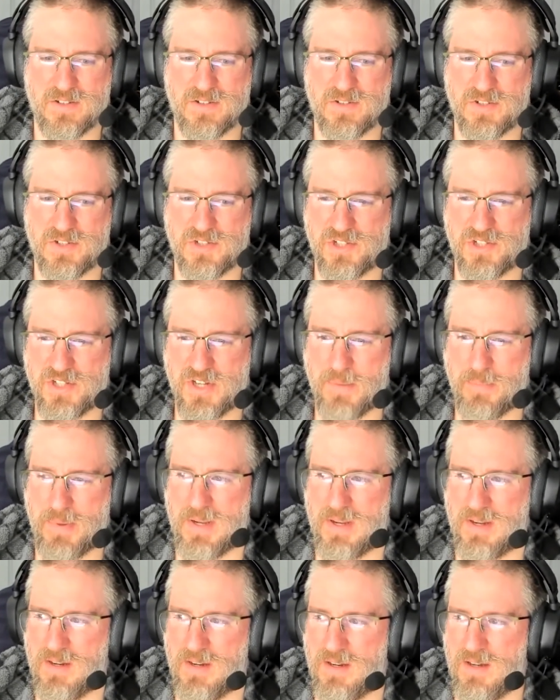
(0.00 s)

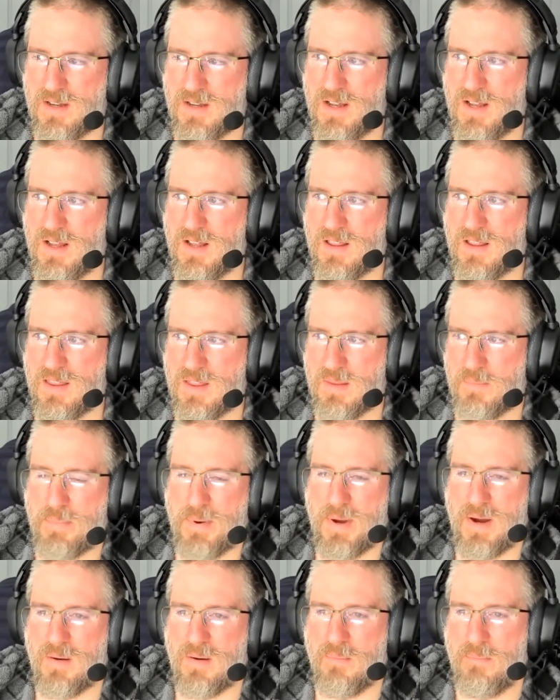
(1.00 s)
shipping the
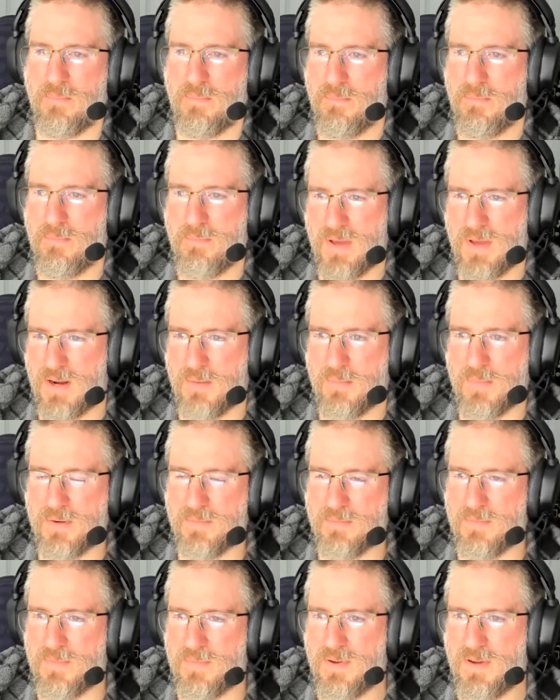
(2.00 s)
bare
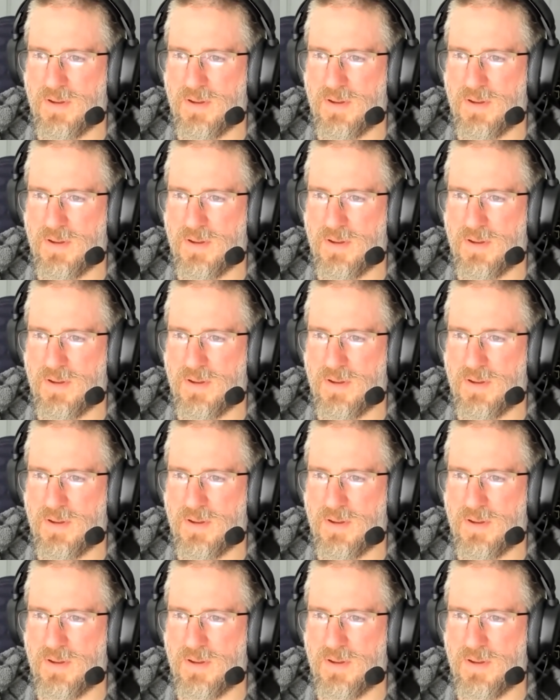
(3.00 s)
minimum